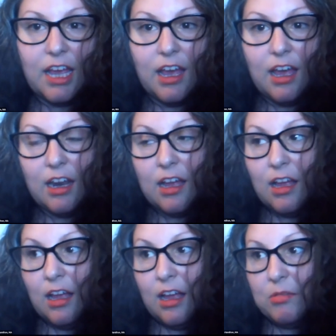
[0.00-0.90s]
And
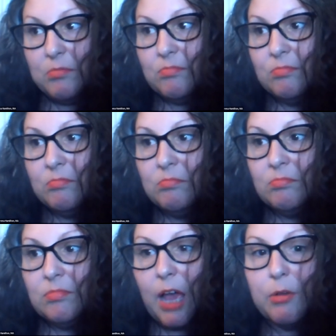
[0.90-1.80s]
uh,
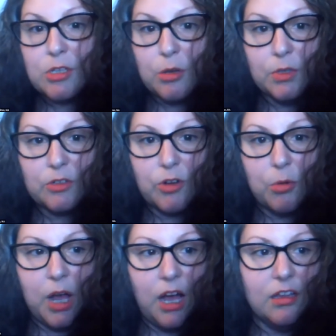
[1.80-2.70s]
I was homeless for
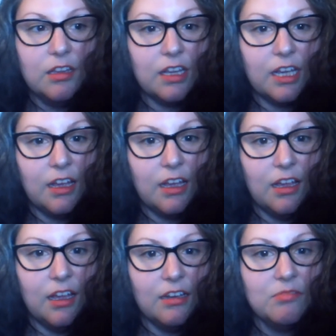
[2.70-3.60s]
a while
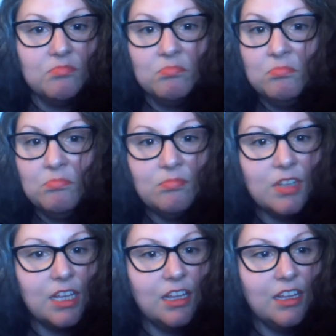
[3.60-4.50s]
and
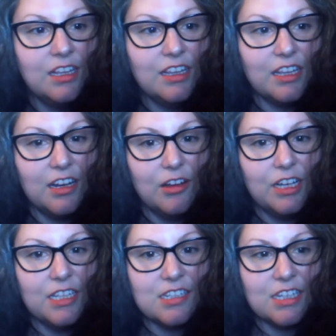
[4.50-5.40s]
you know
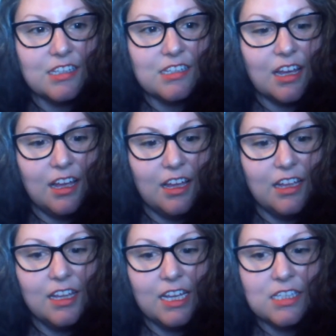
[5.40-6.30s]
it's it's uh
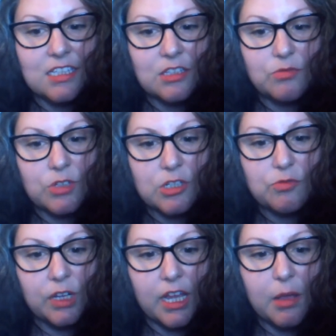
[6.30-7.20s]
it's it's
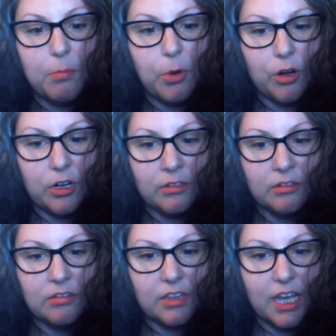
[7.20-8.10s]
just really
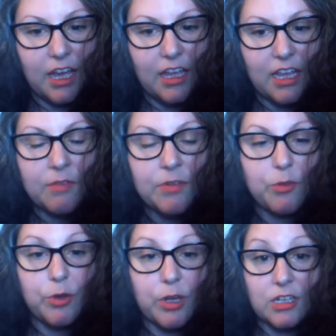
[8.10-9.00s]
important that even
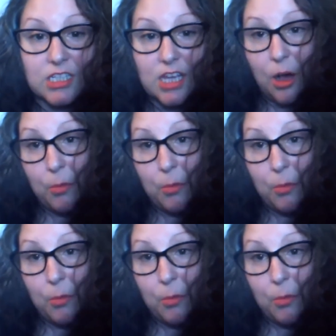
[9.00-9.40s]
if we can just